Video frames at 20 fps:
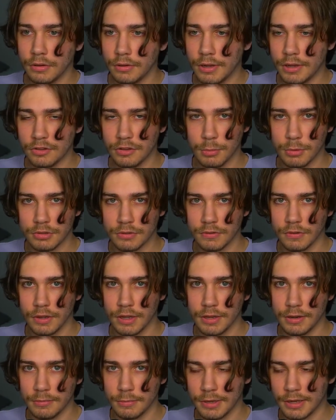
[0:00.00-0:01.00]
Not too much of a
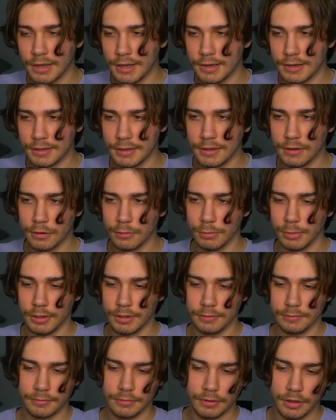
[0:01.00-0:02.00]
hidden mechanic here,
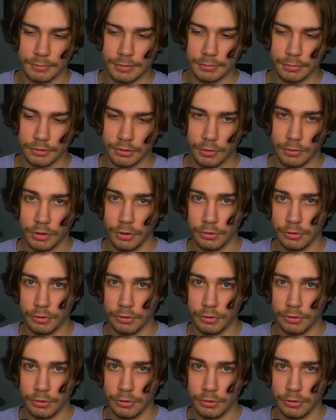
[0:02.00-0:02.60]
but some people don't know